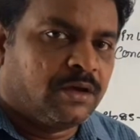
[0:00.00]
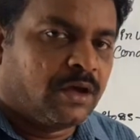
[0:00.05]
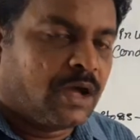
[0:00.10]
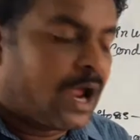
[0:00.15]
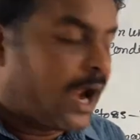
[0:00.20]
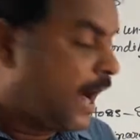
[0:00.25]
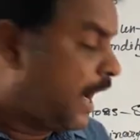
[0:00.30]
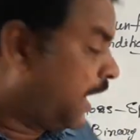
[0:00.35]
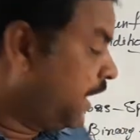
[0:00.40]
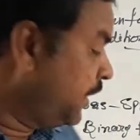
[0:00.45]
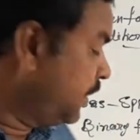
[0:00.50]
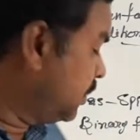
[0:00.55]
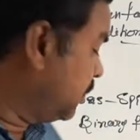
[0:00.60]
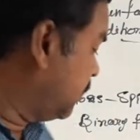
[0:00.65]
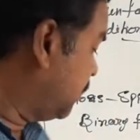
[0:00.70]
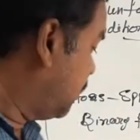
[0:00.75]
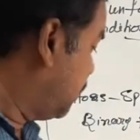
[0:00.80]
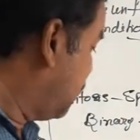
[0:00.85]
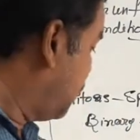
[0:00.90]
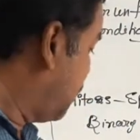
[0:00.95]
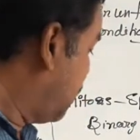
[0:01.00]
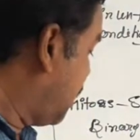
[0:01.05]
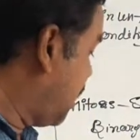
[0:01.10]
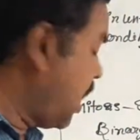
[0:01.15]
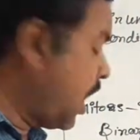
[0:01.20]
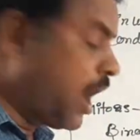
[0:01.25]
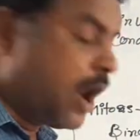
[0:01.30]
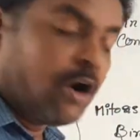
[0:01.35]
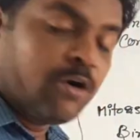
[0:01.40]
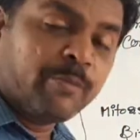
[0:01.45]
and
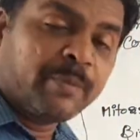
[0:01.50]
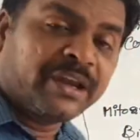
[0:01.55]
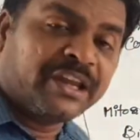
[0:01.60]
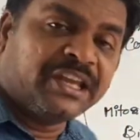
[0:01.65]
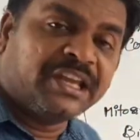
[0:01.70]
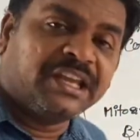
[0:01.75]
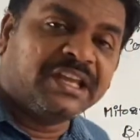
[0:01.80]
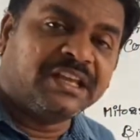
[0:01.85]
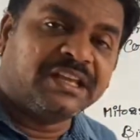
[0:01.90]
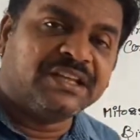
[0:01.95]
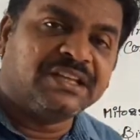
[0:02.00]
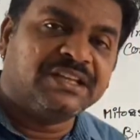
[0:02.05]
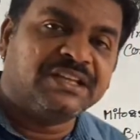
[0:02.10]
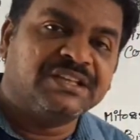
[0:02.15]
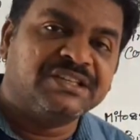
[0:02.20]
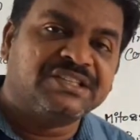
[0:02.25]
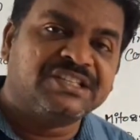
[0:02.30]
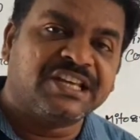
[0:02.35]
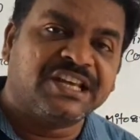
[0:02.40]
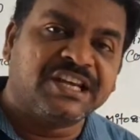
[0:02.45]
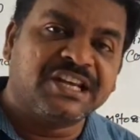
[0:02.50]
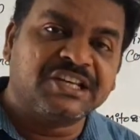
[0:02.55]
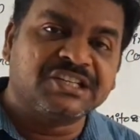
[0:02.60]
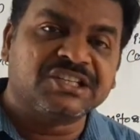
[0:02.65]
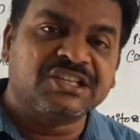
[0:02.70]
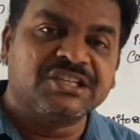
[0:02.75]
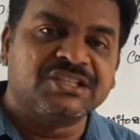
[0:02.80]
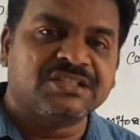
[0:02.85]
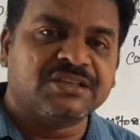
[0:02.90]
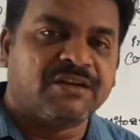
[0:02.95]
how many
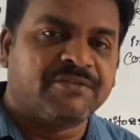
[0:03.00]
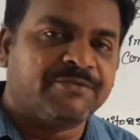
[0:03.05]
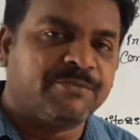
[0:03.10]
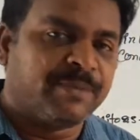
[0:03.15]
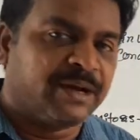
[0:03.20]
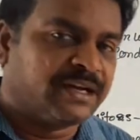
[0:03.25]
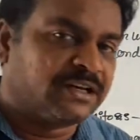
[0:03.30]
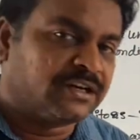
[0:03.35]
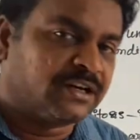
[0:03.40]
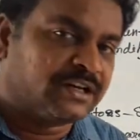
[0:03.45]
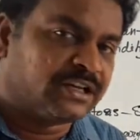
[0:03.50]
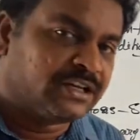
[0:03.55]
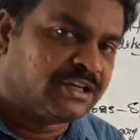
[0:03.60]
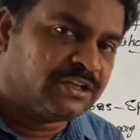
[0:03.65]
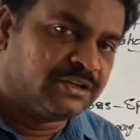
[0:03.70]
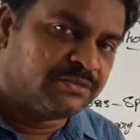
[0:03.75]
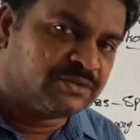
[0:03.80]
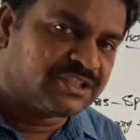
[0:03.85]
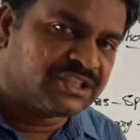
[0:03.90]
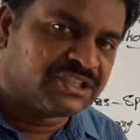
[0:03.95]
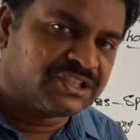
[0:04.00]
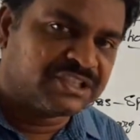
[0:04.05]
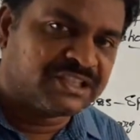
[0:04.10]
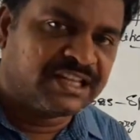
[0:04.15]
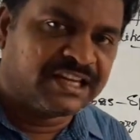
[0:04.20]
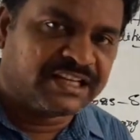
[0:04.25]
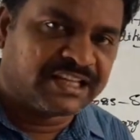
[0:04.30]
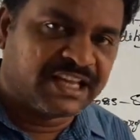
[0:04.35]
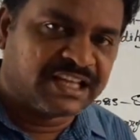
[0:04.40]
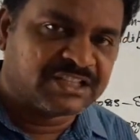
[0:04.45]
generations of mitotic divisions
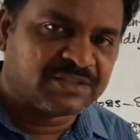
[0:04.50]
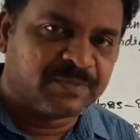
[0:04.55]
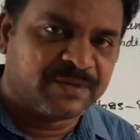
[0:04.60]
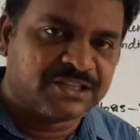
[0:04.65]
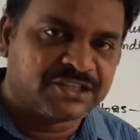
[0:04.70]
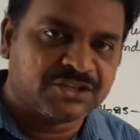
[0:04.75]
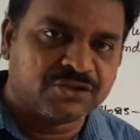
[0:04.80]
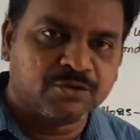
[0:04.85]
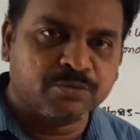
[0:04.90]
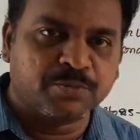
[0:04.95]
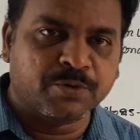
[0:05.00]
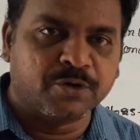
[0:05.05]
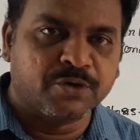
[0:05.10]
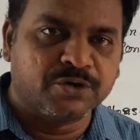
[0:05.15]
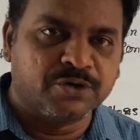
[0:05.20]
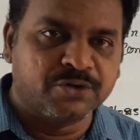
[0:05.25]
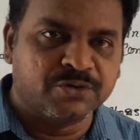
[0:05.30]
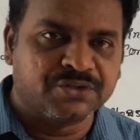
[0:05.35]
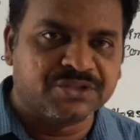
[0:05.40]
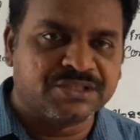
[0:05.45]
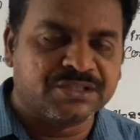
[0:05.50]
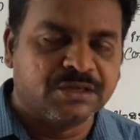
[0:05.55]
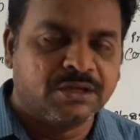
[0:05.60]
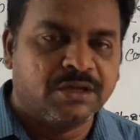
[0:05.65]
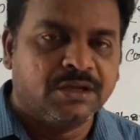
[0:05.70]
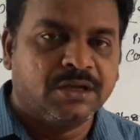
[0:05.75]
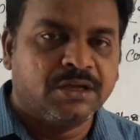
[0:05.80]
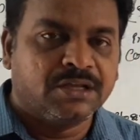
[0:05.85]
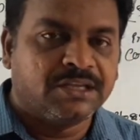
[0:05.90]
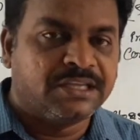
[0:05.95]
that takes place to
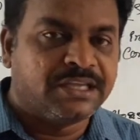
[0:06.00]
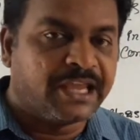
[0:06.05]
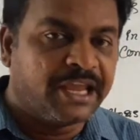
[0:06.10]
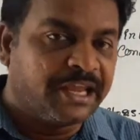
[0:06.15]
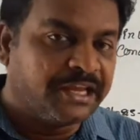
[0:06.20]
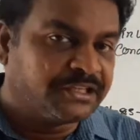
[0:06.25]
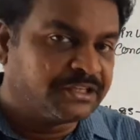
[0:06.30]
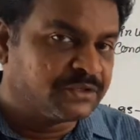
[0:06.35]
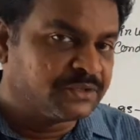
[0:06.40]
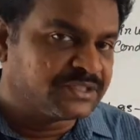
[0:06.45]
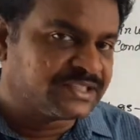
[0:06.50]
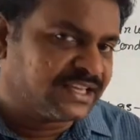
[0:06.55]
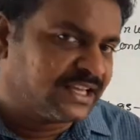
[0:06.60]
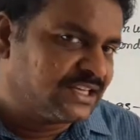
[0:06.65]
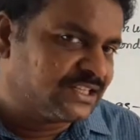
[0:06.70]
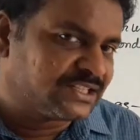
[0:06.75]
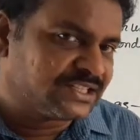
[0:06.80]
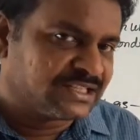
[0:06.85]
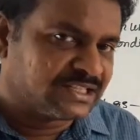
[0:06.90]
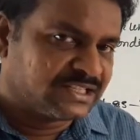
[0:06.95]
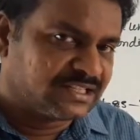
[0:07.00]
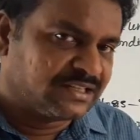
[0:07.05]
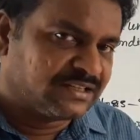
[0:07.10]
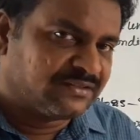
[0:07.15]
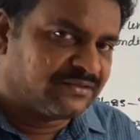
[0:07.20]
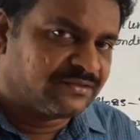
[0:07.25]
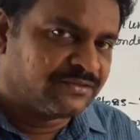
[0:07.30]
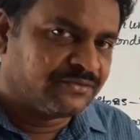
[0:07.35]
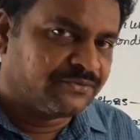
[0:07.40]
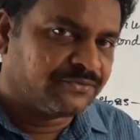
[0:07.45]
produce 8 cells
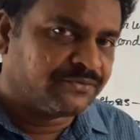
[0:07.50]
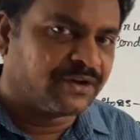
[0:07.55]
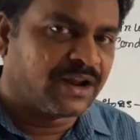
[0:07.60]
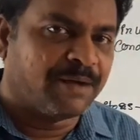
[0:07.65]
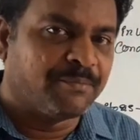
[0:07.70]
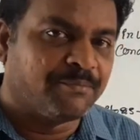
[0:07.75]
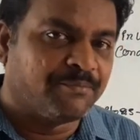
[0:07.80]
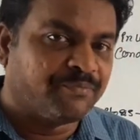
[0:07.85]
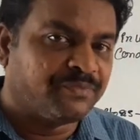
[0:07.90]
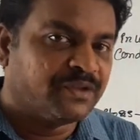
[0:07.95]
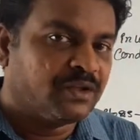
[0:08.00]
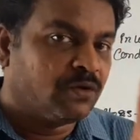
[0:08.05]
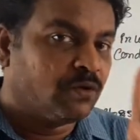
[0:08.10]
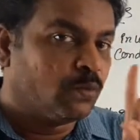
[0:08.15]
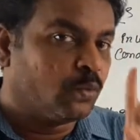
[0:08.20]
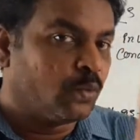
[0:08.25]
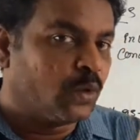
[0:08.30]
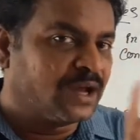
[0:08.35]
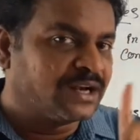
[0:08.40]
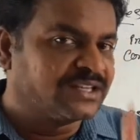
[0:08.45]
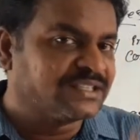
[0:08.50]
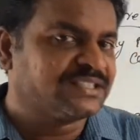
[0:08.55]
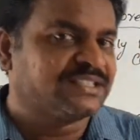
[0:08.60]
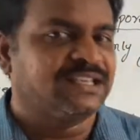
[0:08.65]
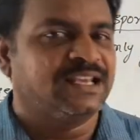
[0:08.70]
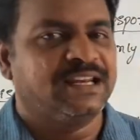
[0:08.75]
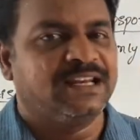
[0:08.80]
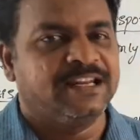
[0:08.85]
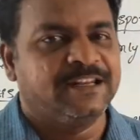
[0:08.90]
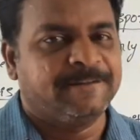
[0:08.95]
from one
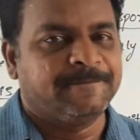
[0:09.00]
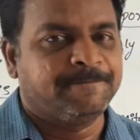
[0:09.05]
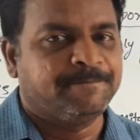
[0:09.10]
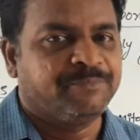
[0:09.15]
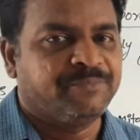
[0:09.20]
cell.